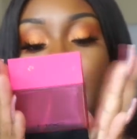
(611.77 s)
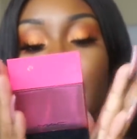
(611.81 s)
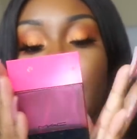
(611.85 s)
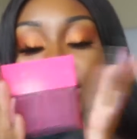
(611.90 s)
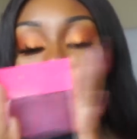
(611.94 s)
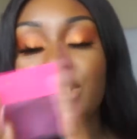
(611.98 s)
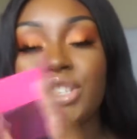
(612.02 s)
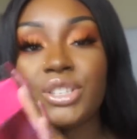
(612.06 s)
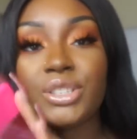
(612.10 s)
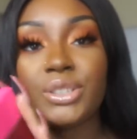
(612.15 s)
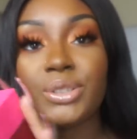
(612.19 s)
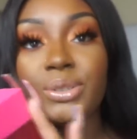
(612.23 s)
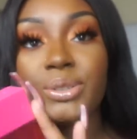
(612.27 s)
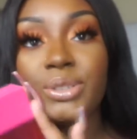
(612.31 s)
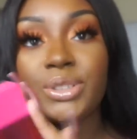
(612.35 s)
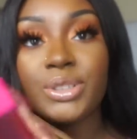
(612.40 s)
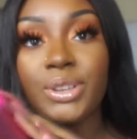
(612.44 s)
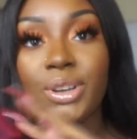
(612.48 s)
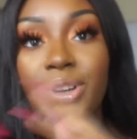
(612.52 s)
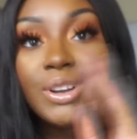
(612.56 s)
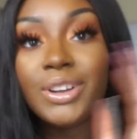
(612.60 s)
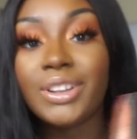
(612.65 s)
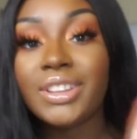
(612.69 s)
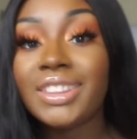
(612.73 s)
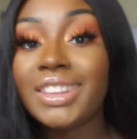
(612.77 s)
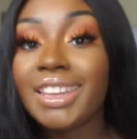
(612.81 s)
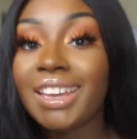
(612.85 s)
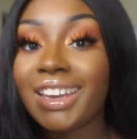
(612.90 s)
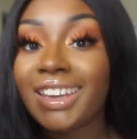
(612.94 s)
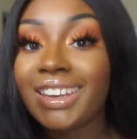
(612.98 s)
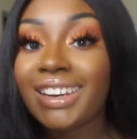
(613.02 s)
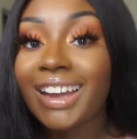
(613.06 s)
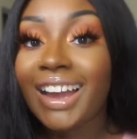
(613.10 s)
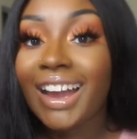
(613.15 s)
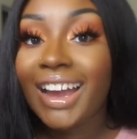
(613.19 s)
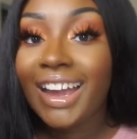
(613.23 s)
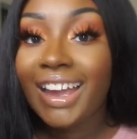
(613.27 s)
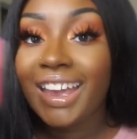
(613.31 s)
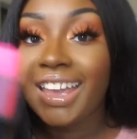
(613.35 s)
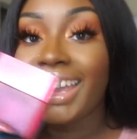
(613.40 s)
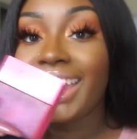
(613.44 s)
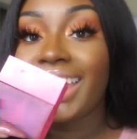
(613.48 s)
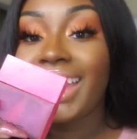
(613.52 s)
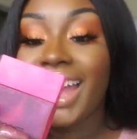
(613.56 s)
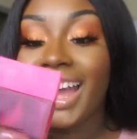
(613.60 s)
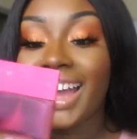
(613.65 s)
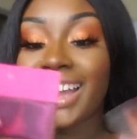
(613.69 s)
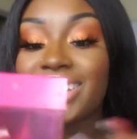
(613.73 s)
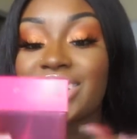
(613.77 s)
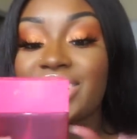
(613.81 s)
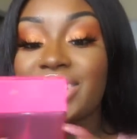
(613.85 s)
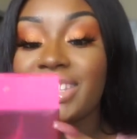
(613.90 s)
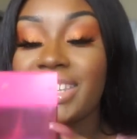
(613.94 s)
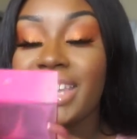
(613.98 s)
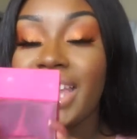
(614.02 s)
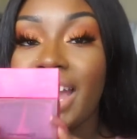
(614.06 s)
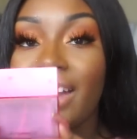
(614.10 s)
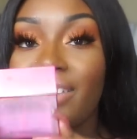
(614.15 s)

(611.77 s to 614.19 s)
I showed y'all that I actually